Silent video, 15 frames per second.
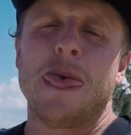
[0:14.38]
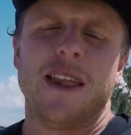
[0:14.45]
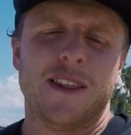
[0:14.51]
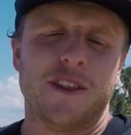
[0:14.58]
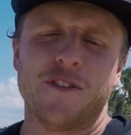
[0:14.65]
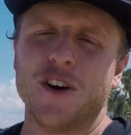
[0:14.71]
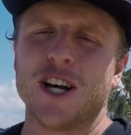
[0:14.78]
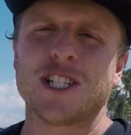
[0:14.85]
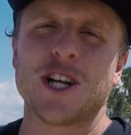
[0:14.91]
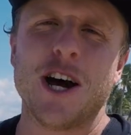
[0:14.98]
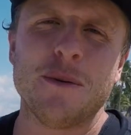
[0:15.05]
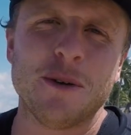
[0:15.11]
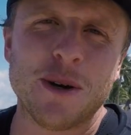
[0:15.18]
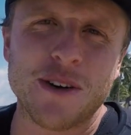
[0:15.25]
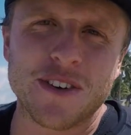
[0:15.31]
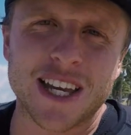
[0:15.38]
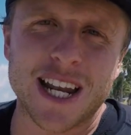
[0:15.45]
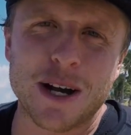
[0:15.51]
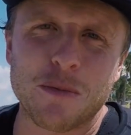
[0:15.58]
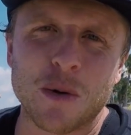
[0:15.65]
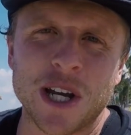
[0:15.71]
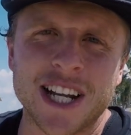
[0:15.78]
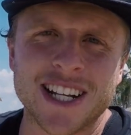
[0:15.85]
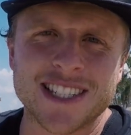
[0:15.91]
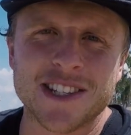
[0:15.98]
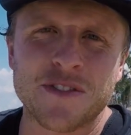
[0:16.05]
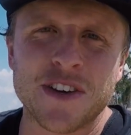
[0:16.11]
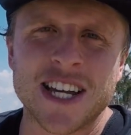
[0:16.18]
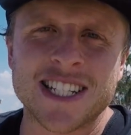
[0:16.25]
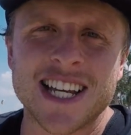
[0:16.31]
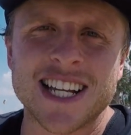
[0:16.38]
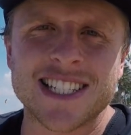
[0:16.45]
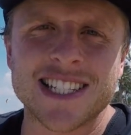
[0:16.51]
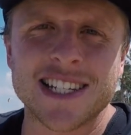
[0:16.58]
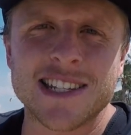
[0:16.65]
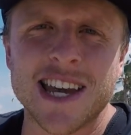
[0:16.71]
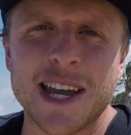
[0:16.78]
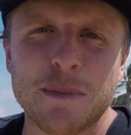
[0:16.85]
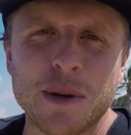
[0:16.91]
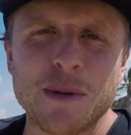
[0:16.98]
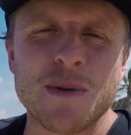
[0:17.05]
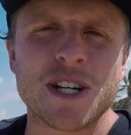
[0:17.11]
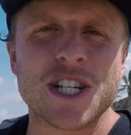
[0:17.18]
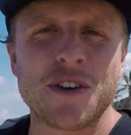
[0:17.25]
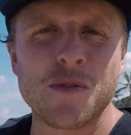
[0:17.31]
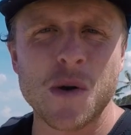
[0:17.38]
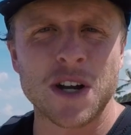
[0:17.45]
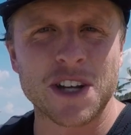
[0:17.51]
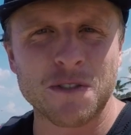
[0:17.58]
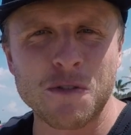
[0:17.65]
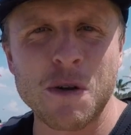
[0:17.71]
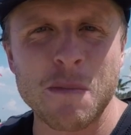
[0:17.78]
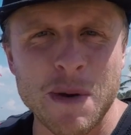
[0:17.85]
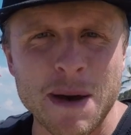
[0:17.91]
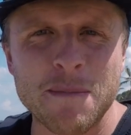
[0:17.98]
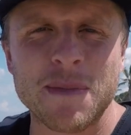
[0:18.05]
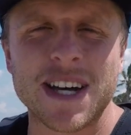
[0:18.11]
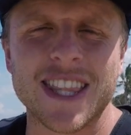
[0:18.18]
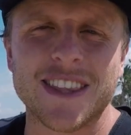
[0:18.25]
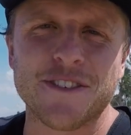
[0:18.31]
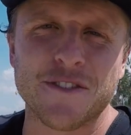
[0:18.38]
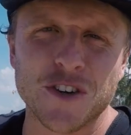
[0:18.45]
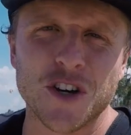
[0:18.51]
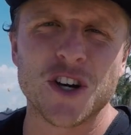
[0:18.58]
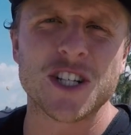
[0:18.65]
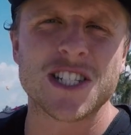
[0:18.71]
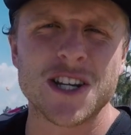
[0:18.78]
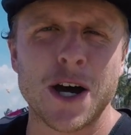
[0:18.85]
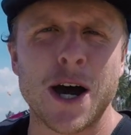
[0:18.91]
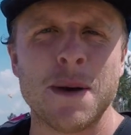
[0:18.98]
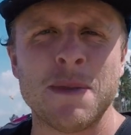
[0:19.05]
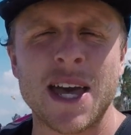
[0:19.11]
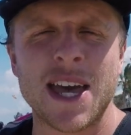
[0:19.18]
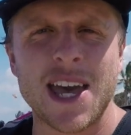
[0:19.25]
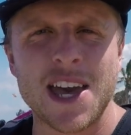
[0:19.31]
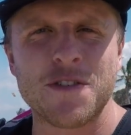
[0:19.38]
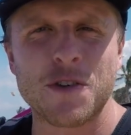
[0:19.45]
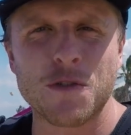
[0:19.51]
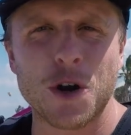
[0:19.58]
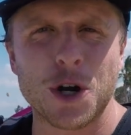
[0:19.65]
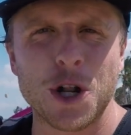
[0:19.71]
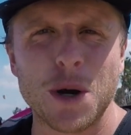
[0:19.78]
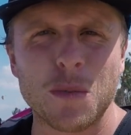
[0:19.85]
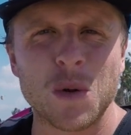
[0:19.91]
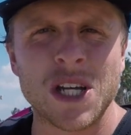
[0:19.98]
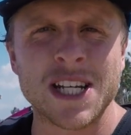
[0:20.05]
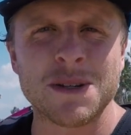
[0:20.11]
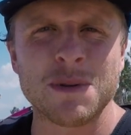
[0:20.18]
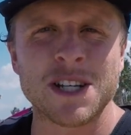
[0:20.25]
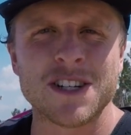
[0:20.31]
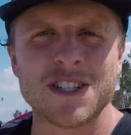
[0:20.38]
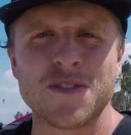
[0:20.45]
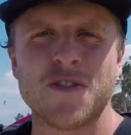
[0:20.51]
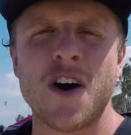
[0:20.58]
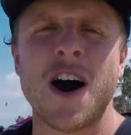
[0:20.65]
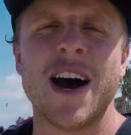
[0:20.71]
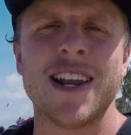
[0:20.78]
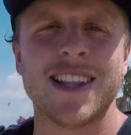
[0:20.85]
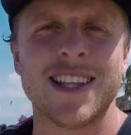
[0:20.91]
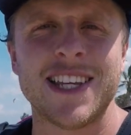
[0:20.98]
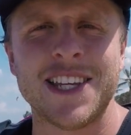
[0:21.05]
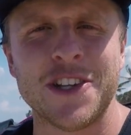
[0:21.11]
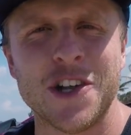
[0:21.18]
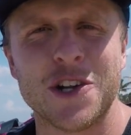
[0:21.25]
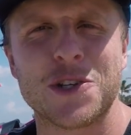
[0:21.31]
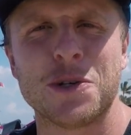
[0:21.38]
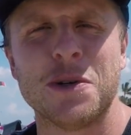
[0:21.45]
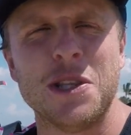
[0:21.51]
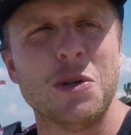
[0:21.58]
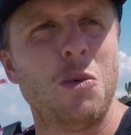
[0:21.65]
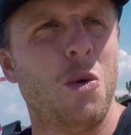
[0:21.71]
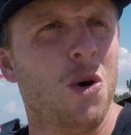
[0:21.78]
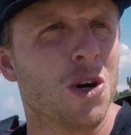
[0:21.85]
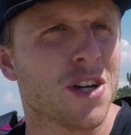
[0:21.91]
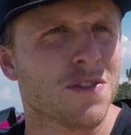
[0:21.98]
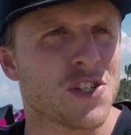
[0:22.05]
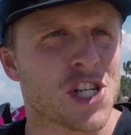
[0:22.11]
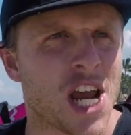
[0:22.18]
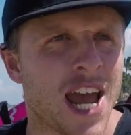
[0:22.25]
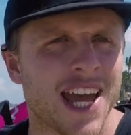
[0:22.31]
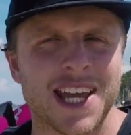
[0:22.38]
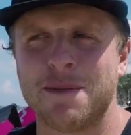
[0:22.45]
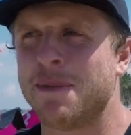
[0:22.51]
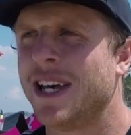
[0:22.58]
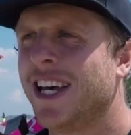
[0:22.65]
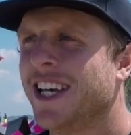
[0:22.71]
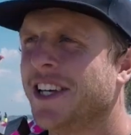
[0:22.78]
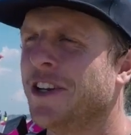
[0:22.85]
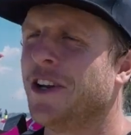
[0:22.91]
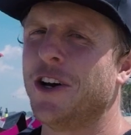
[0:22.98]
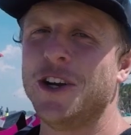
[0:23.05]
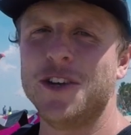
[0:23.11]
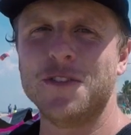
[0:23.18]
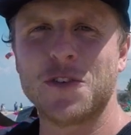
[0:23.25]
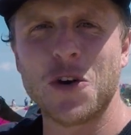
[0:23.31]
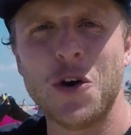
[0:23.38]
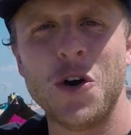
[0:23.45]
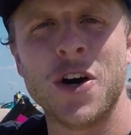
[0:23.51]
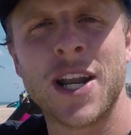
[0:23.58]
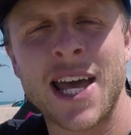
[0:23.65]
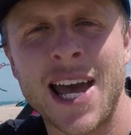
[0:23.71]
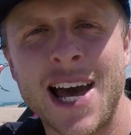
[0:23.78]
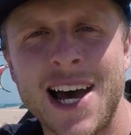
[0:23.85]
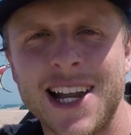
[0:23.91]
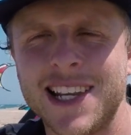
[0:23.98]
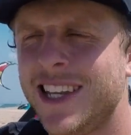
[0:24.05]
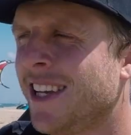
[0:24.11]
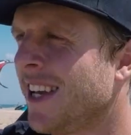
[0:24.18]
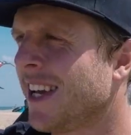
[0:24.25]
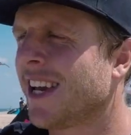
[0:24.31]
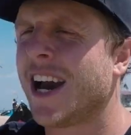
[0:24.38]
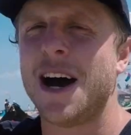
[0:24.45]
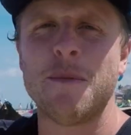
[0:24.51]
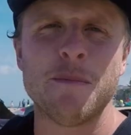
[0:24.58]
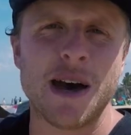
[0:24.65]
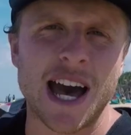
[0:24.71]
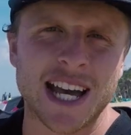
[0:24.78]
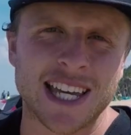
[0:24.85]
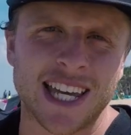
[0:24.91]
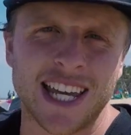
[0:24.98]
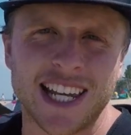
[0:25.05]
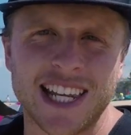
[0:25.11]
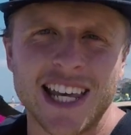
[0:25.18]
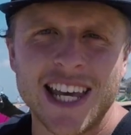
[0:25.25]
the first time you ever get upwind, it's a fantastic day. Pretty much everyone can remember the first time they ever rode upwind, because finally you're not doing the walk of shame. You know, you've gone out, you can come back in,